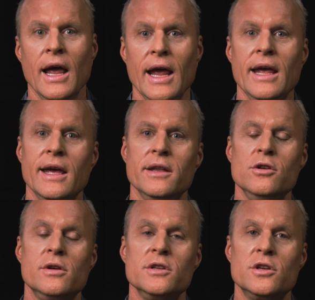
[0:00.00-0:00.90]
and
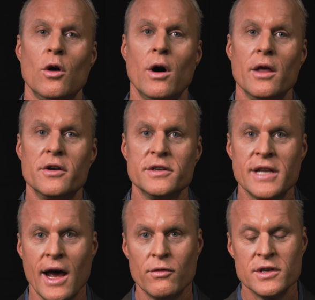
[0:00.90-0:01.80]
you can show others
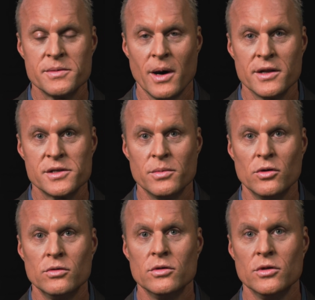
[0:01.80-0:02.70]
how
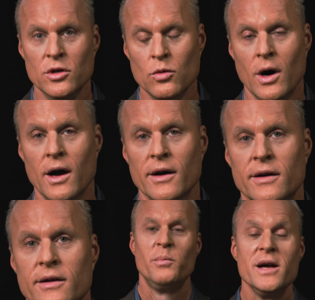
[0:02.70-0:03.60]
responsible you are.
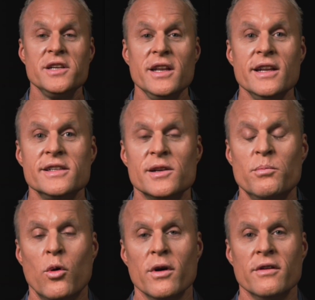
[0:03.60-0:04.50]
Budgeting is
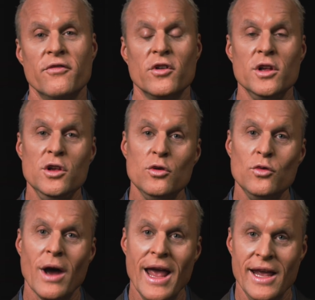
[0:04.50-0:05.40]
important for
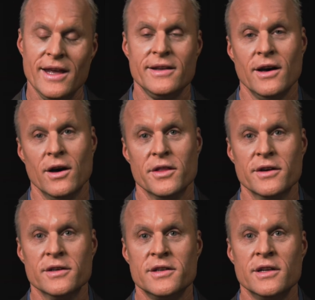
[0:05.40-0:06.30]
you and
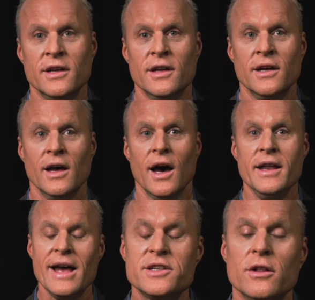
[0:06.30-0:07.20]
others. A
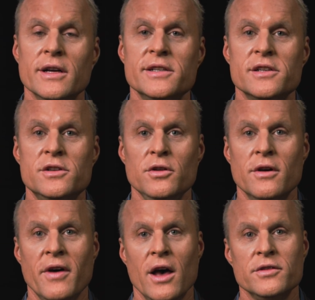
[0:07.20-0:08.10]
National Institute
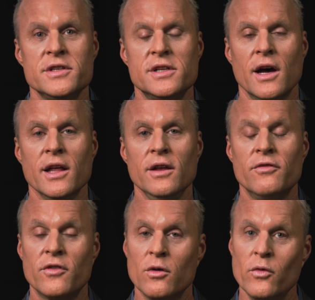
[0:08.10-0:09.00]
of Health study
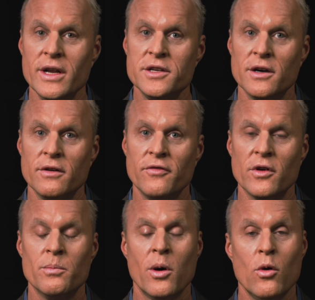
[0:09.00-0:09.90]
for Richer
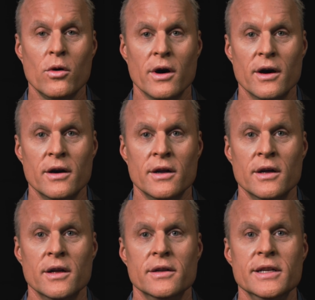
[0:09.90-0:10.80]
for Poorer
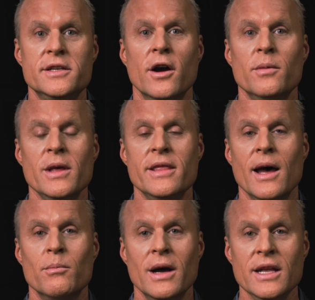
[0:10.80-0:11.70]
determined
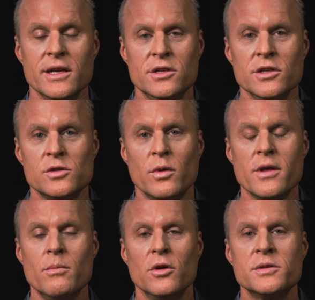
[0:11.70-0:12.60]
that money issues were
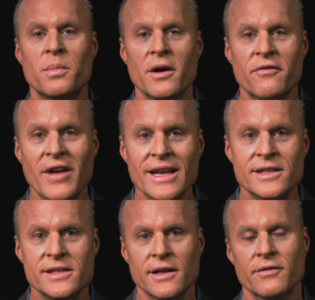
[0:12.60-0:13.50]
the most
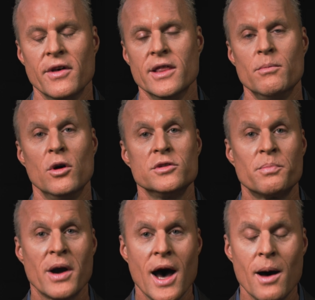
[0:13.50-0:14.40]
pervasive and the most
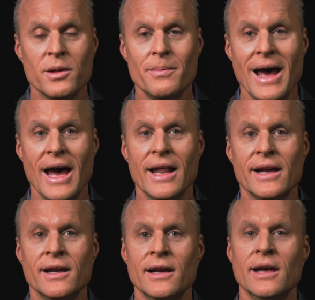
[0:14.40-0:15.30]

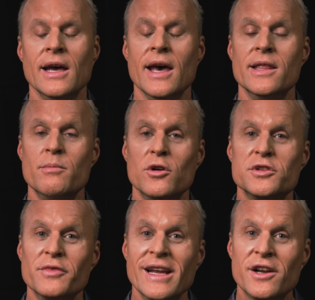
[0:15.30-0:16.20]
problematic and the
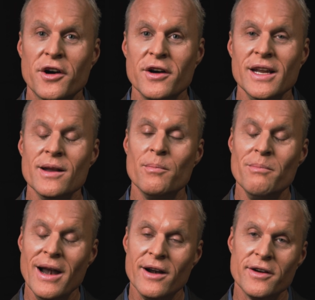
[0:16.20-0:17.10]
most recurring
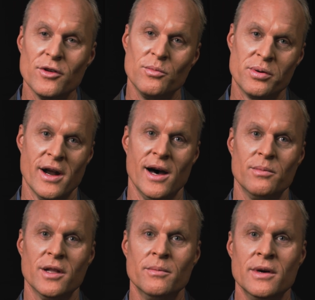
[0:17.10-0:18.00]
marital
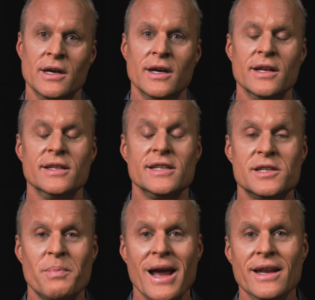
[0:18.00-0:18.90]
problem,
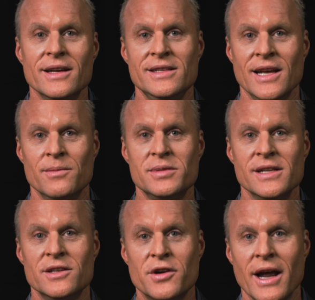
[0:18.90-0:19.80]
despite attempts
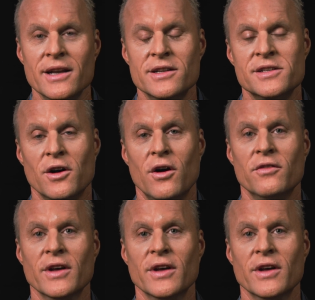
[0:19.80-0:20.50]
at trying to solve